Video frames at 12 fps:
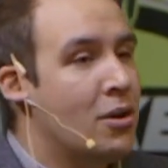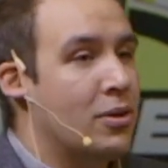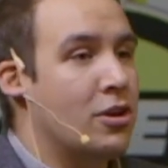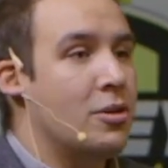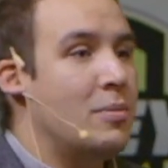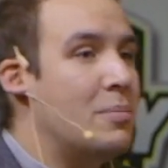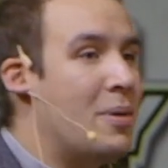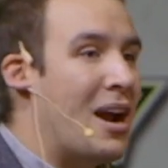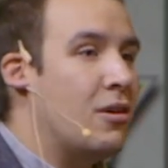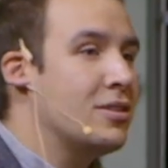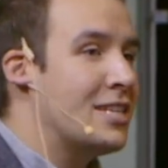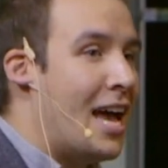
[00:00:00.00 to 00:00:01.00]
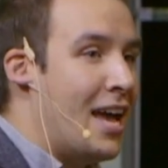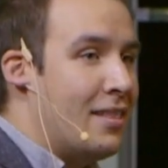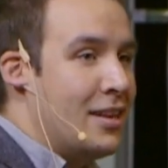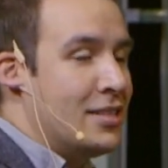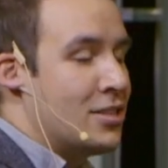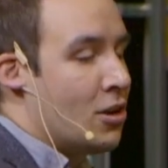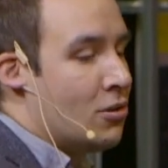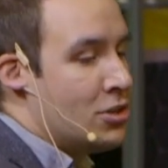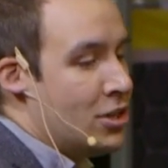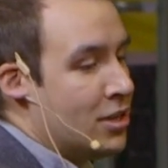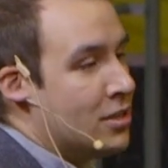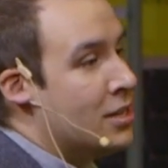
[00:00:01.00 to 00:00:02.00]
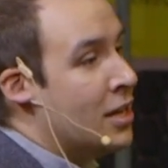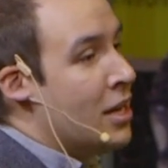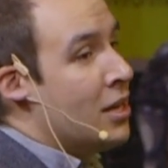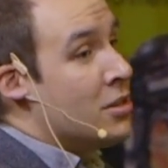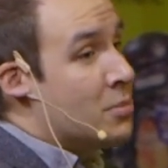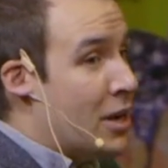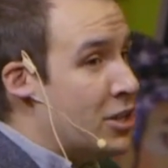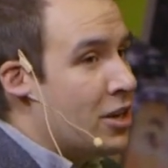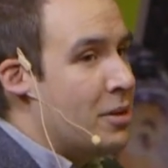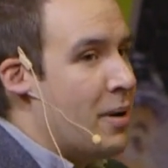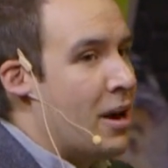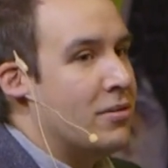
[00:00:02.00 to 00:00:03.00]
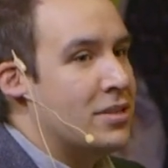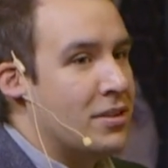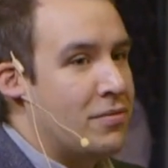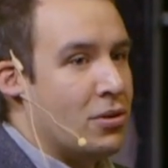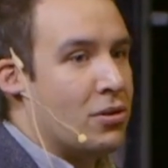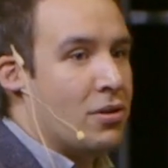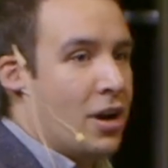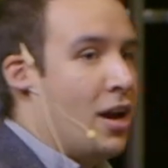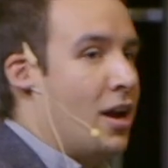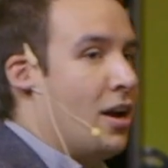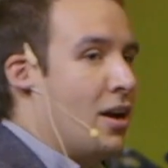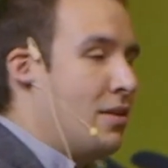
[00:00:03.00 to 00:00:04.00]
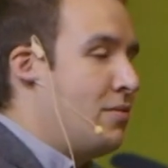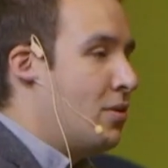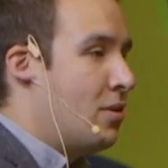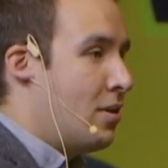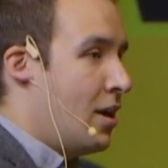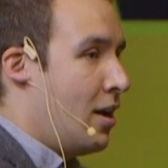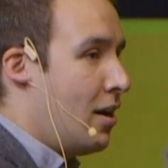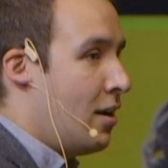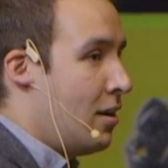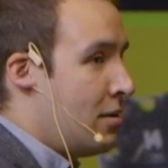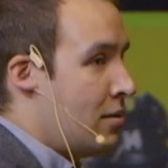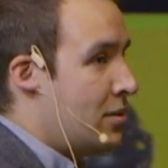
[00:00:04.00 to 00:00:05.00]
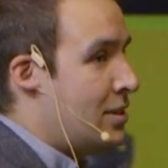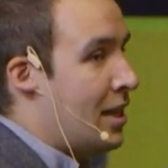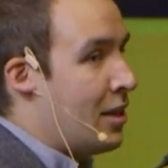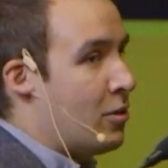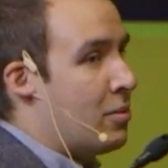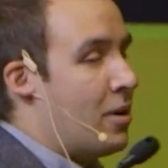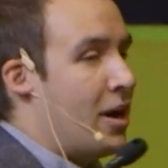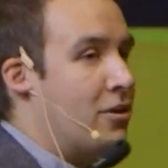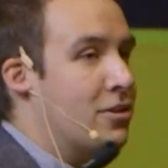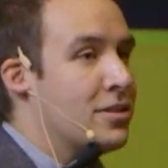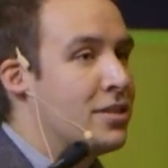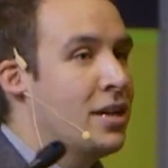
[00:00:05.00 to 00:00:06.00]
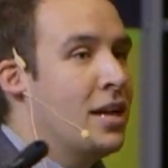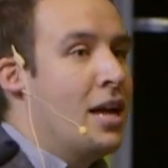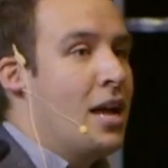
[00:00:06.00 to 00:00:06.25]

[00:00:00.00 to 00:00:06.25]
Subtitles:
whether it be parents, athletes, coaches, especially parents if you're dealing with minors.